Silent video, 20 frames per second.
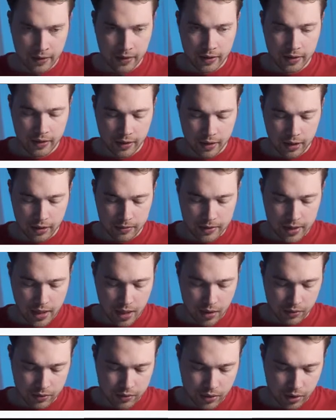
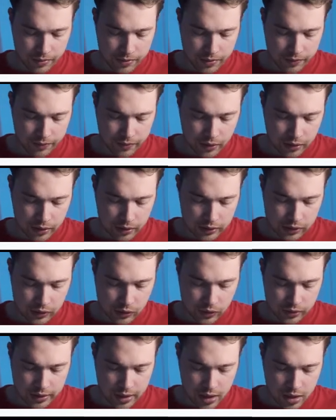Now, in terms of the
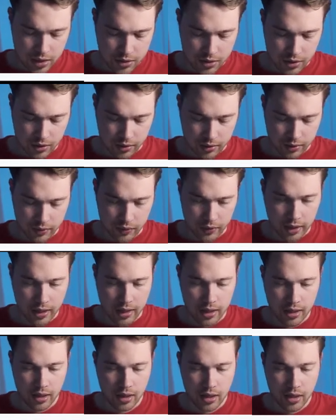notation,
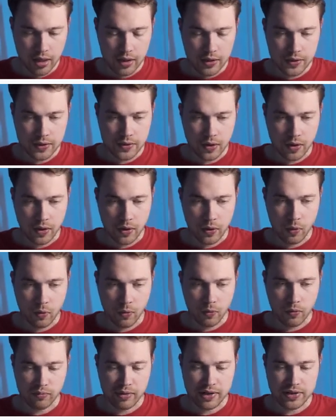okay, so
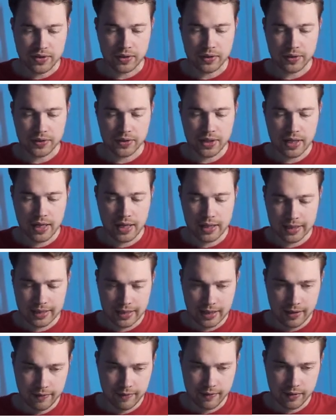we basically say
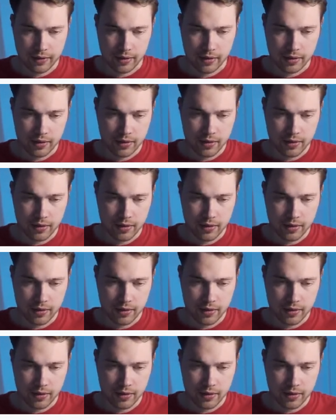given